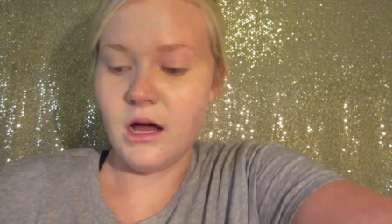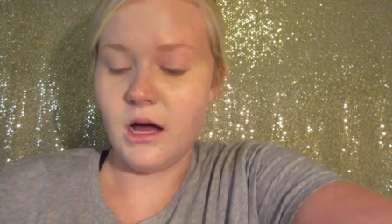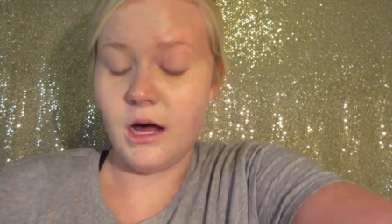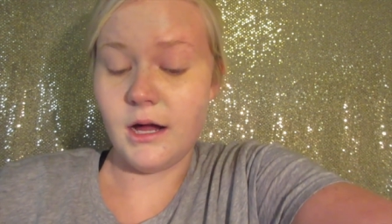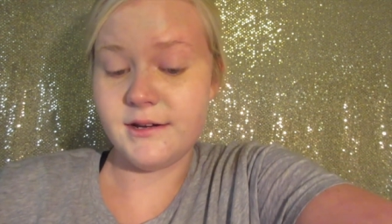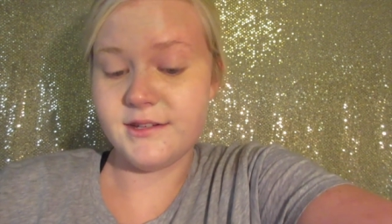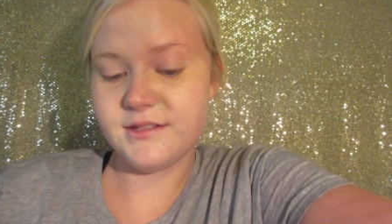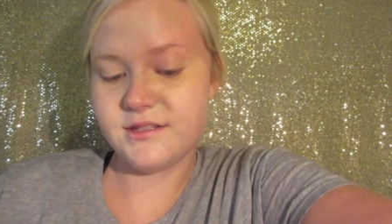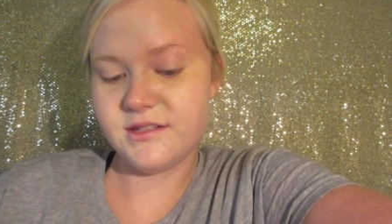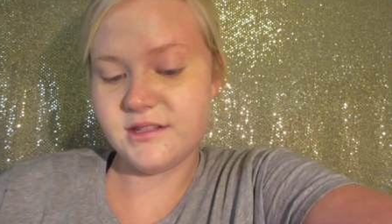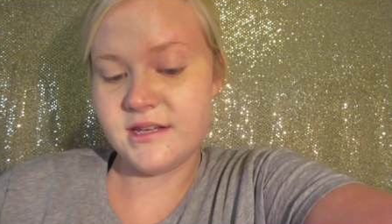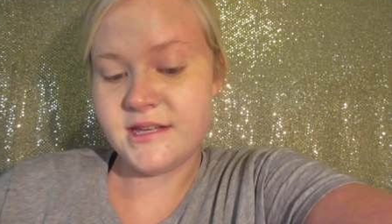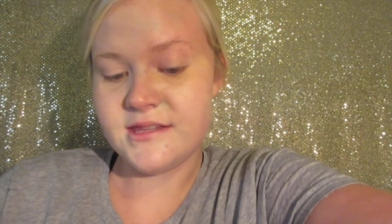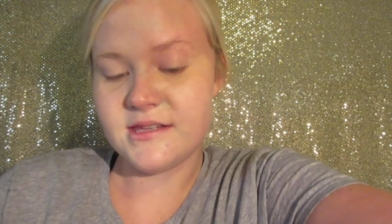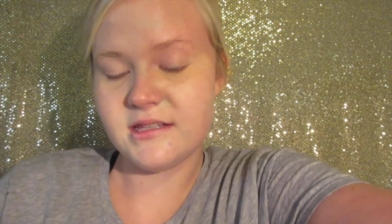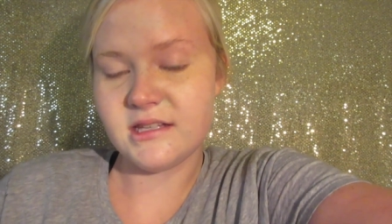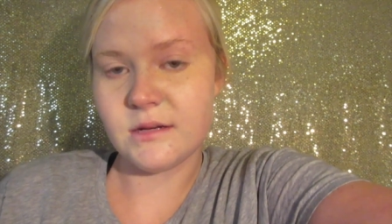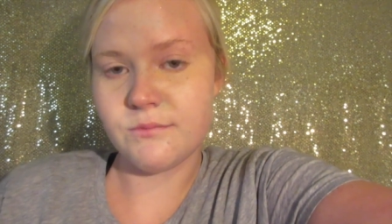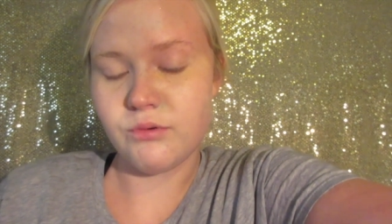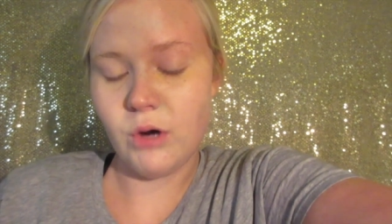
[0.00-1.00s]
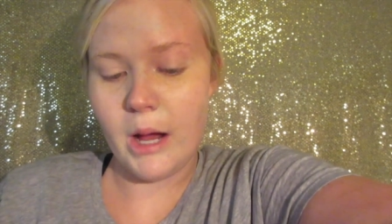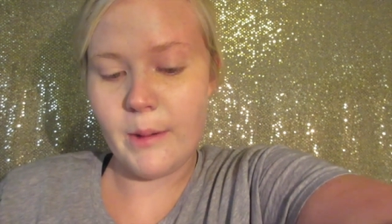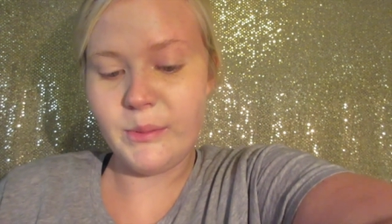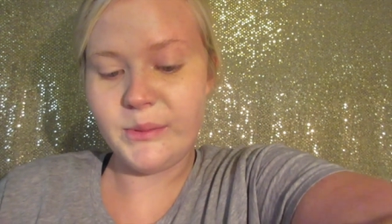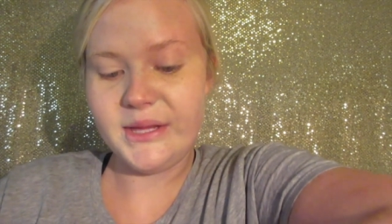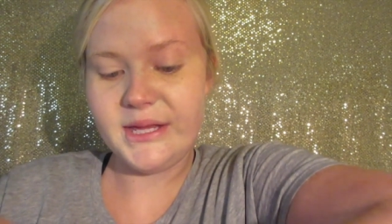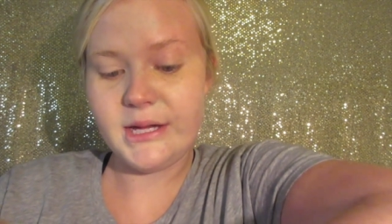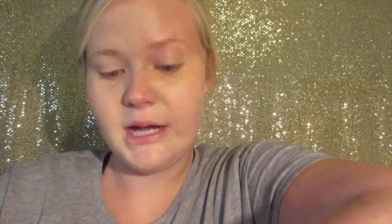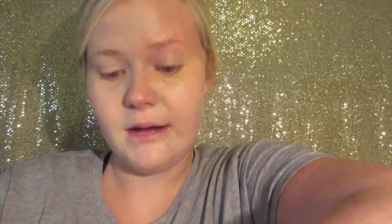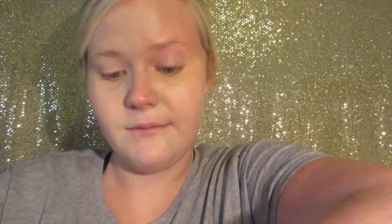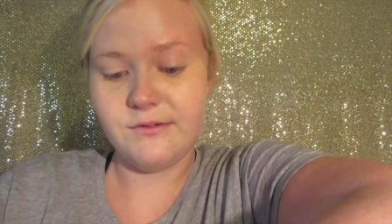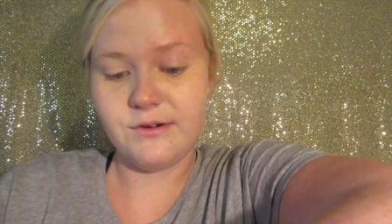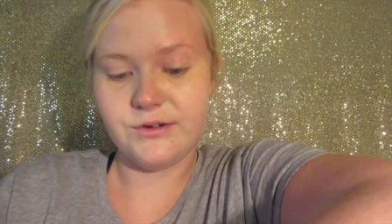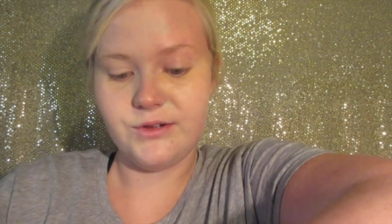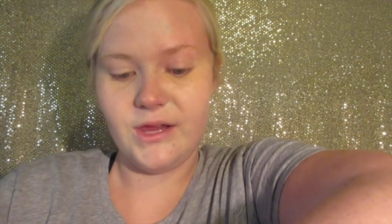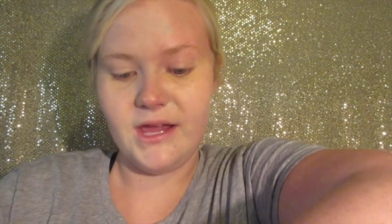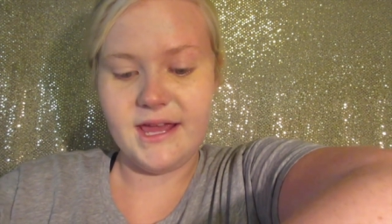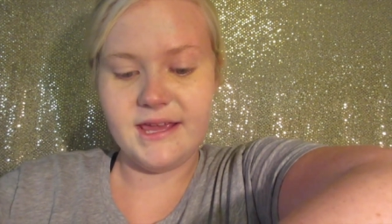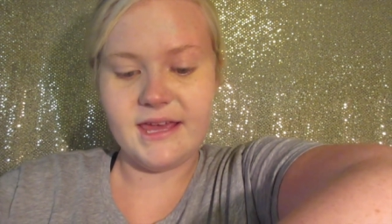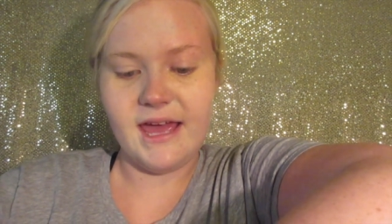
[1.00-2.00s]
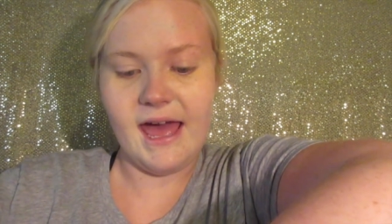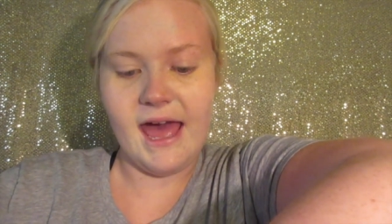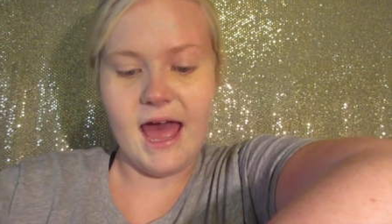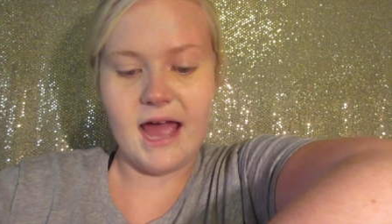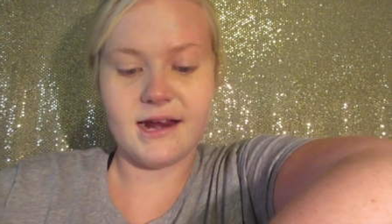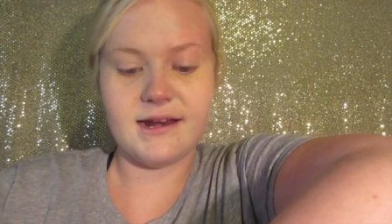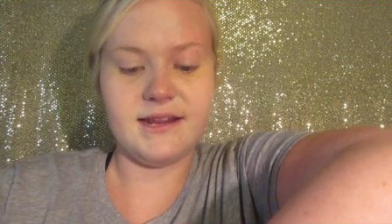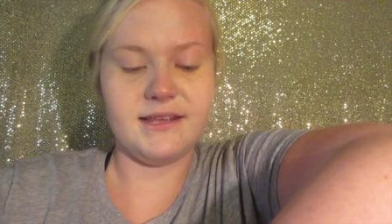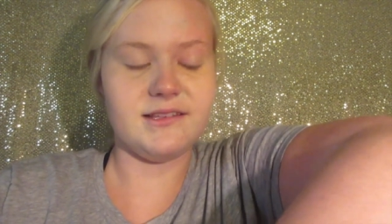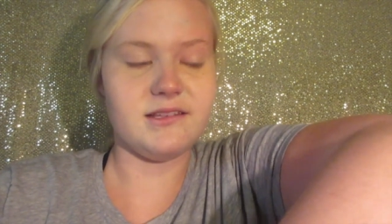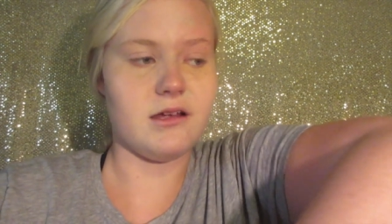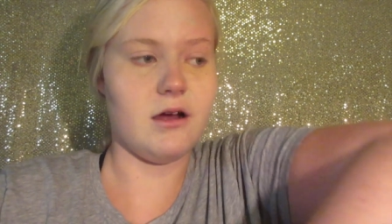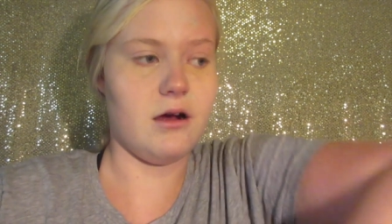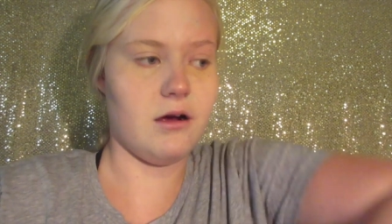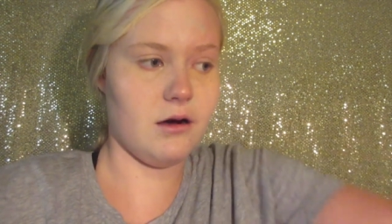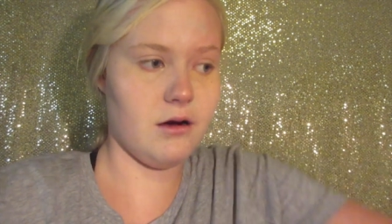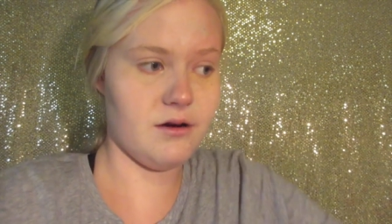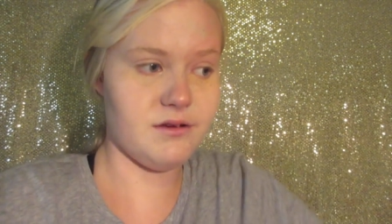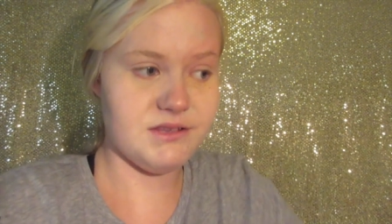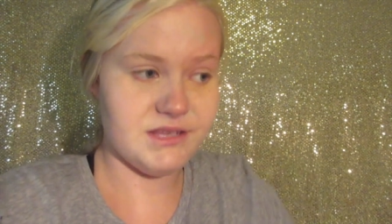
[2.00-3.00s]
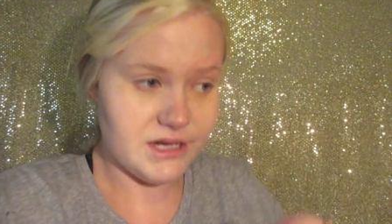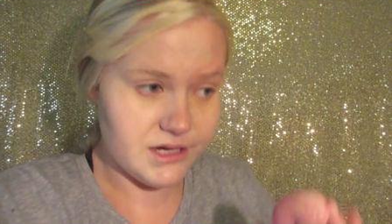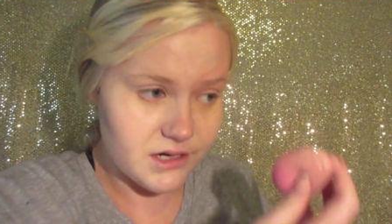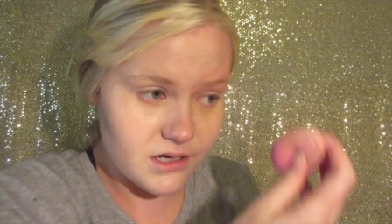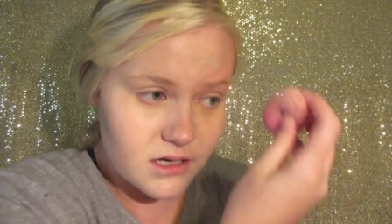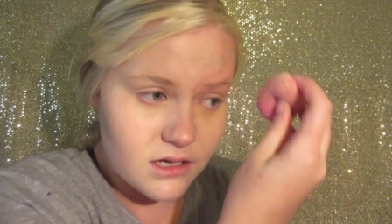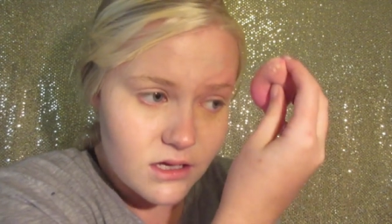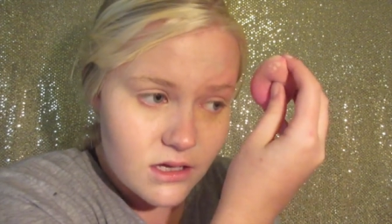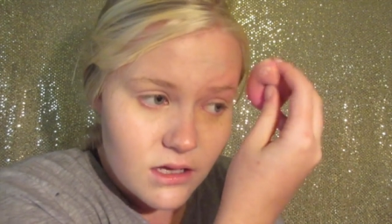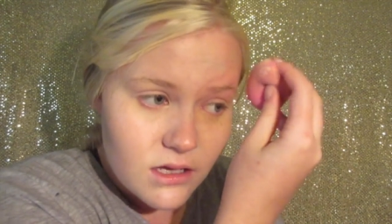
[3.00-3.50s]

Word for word: Honestly, this could probably cover like acne scars and